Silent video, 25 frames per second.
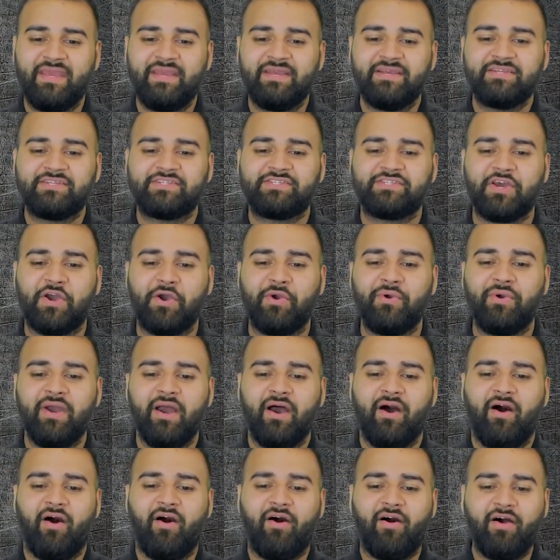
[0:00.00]
So,
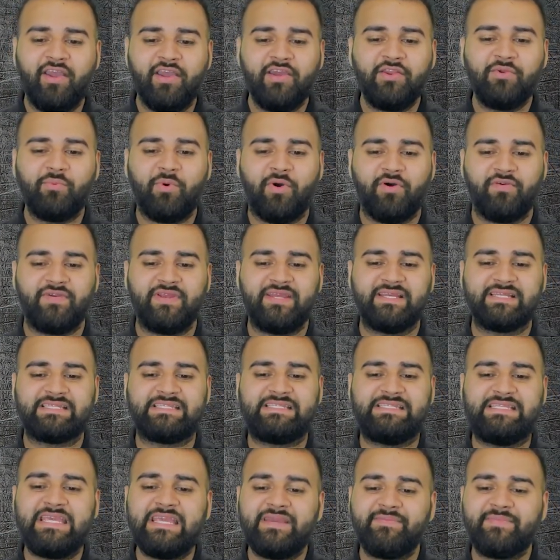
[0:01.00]
Iron Warriors
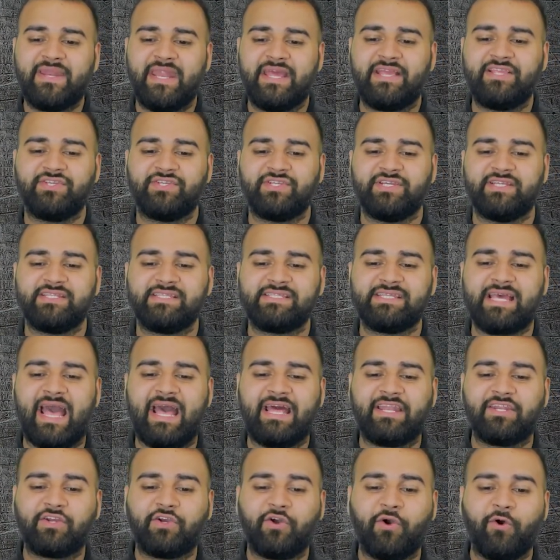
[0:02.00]
Demon Engines
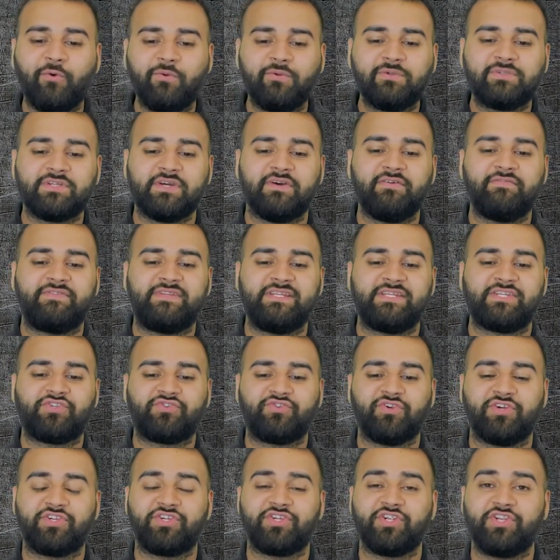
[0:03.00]
and Cult of
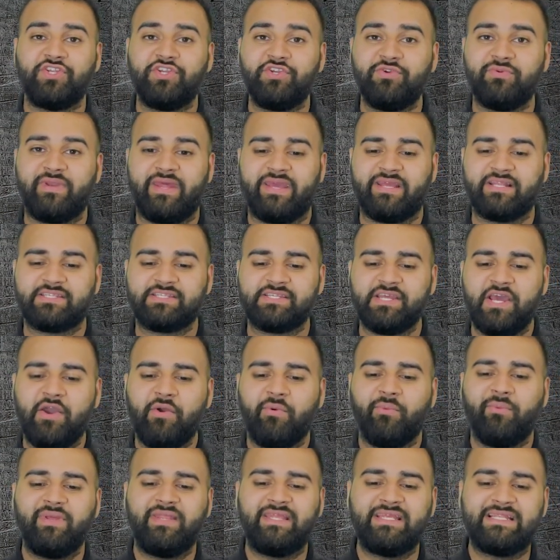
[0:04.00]
Destruction units
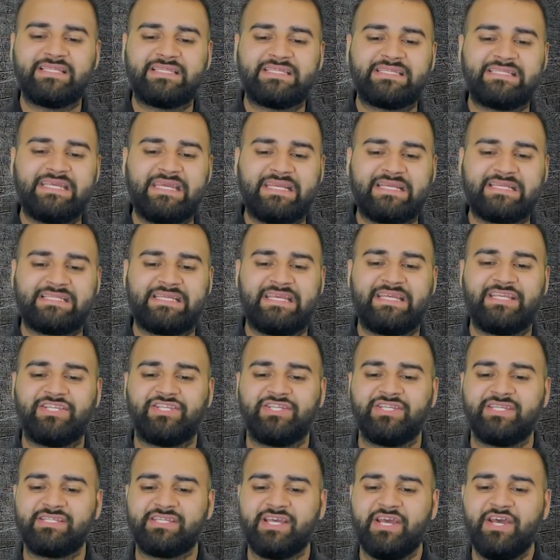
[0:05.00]
within 6
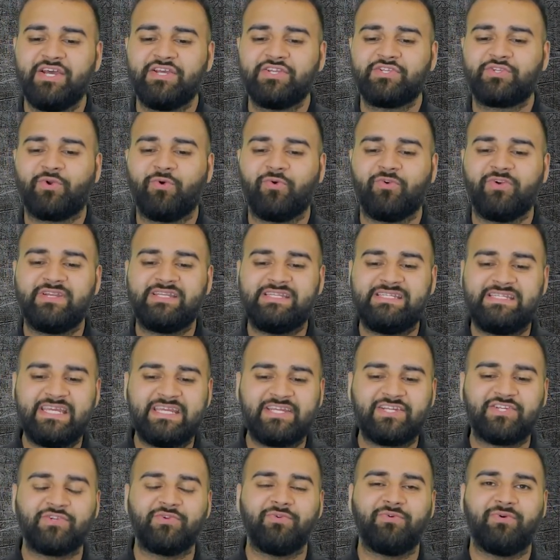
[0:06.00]
inches score
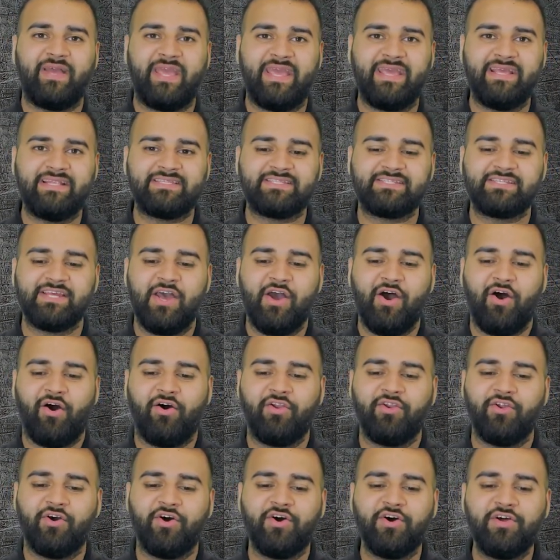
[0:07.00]
additional hits
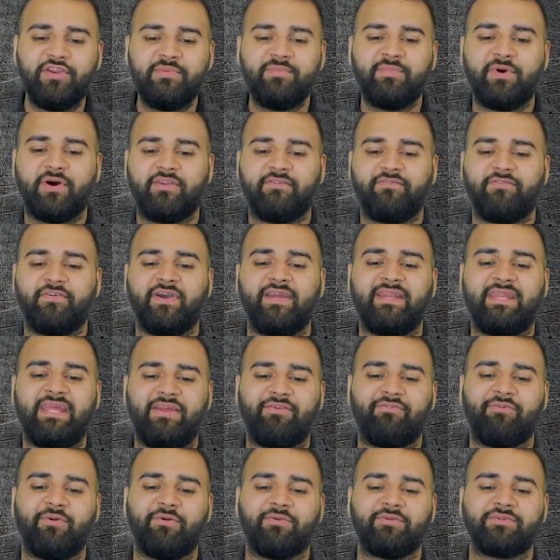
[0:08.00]
on unmodified hit
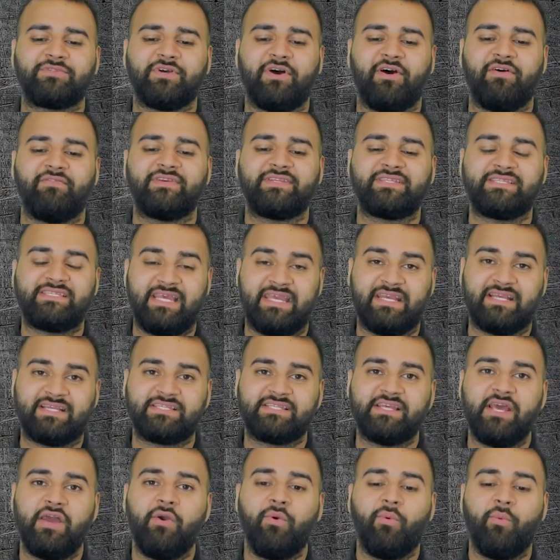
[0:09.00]
rolls of a
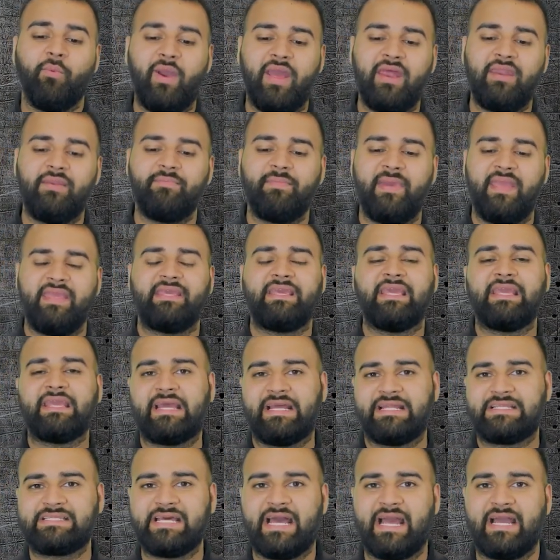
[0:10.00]
6 when making
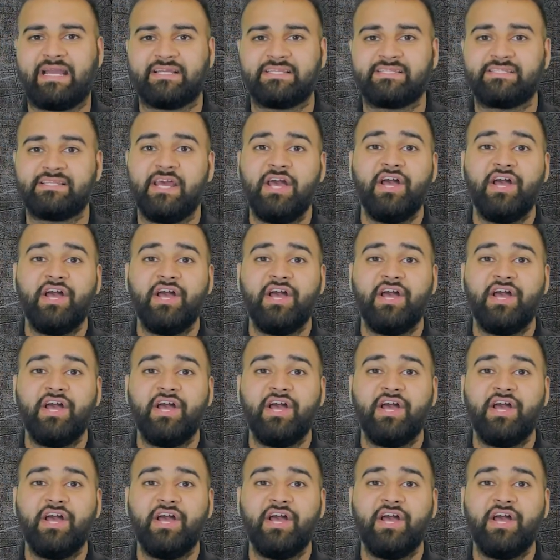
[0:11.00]
attacks.